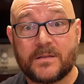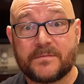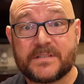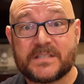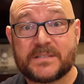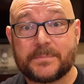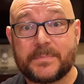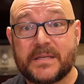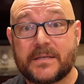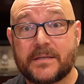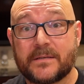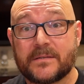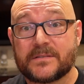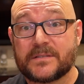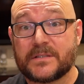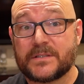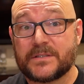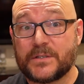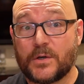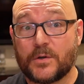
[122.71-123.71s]
of the speakers
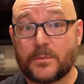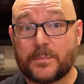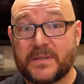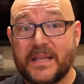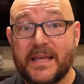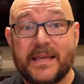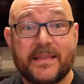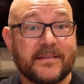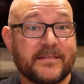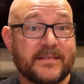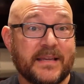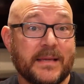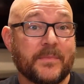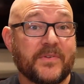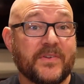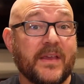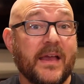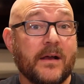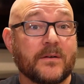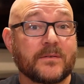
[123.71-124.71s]
don't play the same
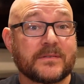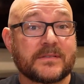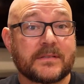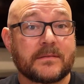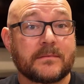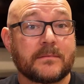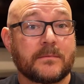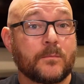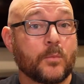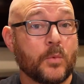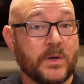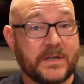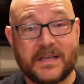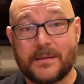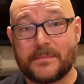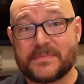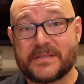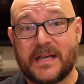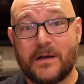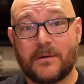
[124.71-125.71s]
sounds. What
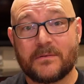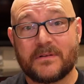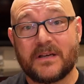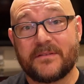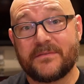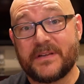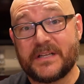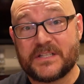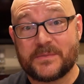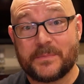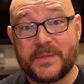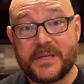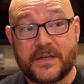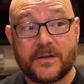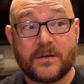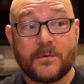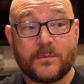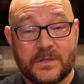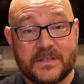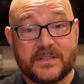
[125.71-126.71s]
comes out of each
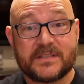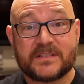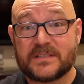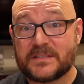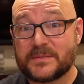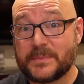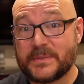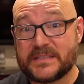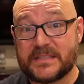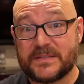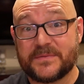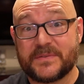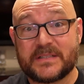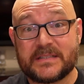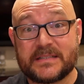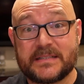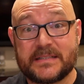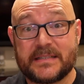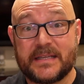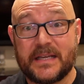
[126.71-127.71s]
speaker was
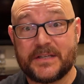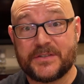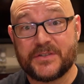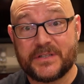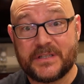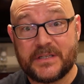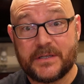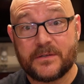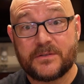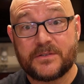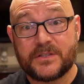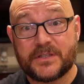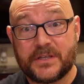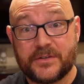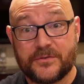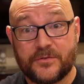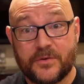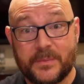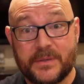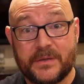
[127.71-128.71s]
specifically engineered to
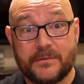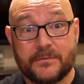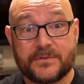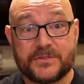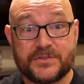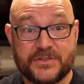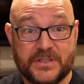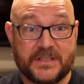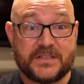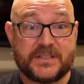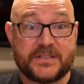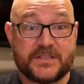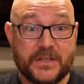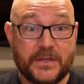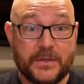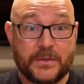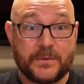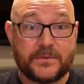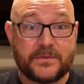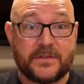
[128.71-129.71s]
contribute just
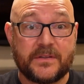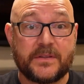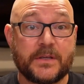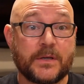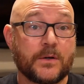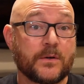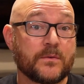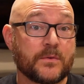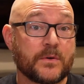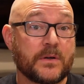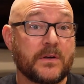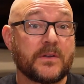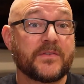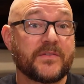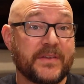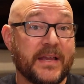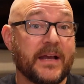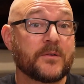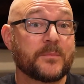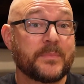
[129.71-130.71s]
so to the overall
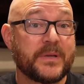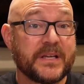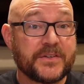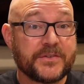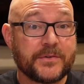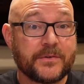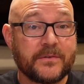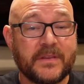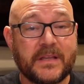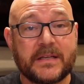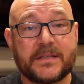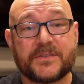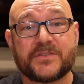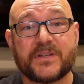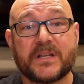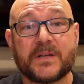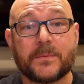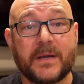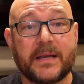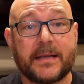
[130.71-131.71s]
sound picture that is
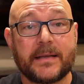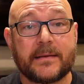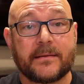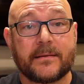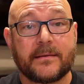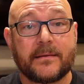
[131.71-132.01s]
generated.